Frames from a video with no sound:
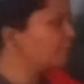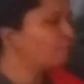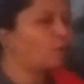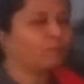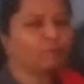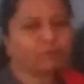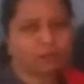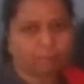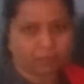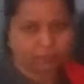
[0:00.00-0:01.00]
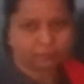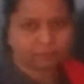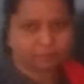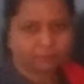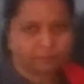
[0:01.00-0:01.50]
in the form of a command.
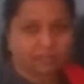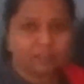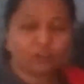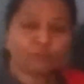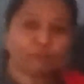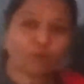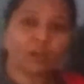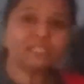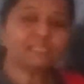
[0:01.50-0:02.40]
If you want